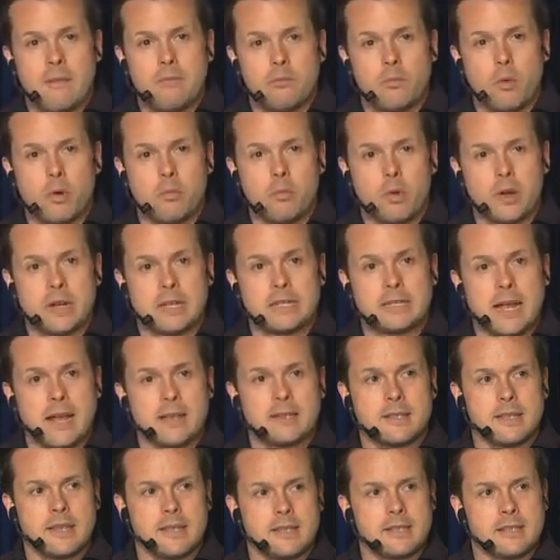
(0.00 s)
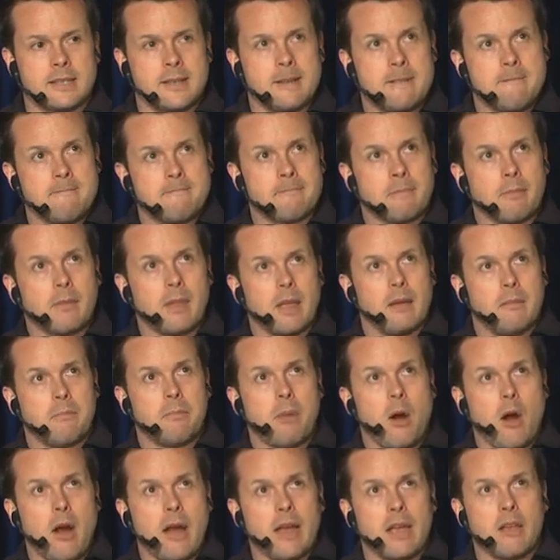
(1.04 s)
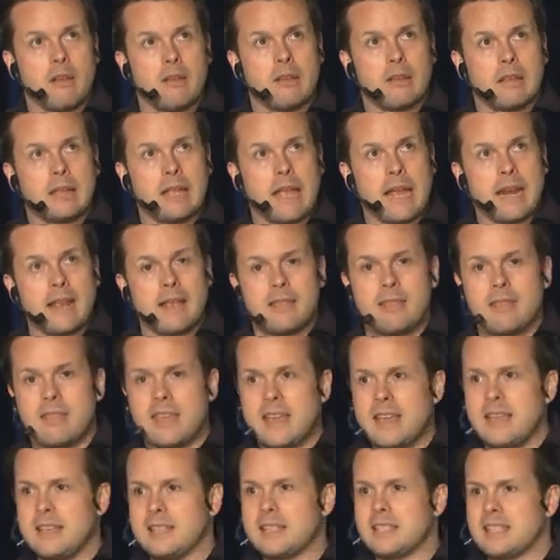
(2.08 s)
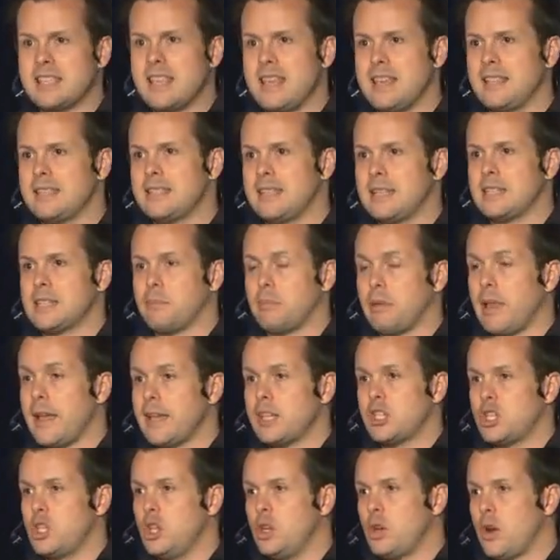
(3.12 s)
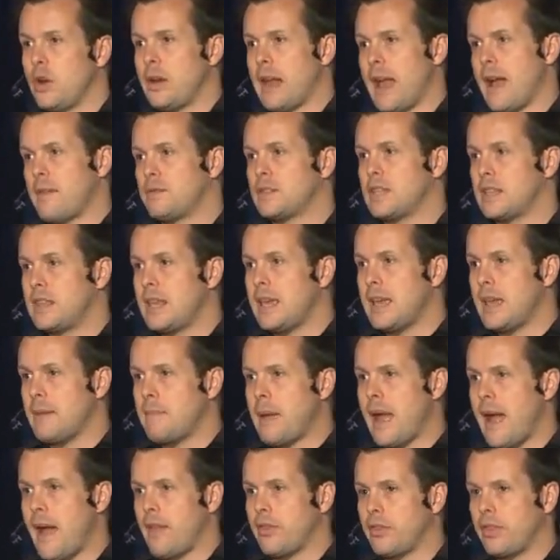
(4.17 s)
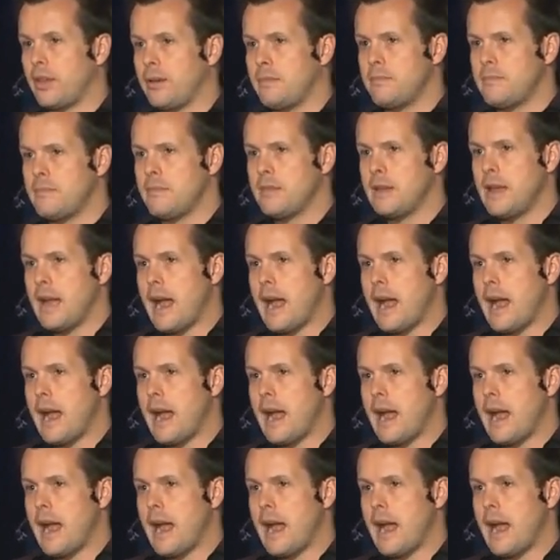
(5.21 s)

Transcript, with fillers: What, what it does is by getting these things into place, you don't have to think about them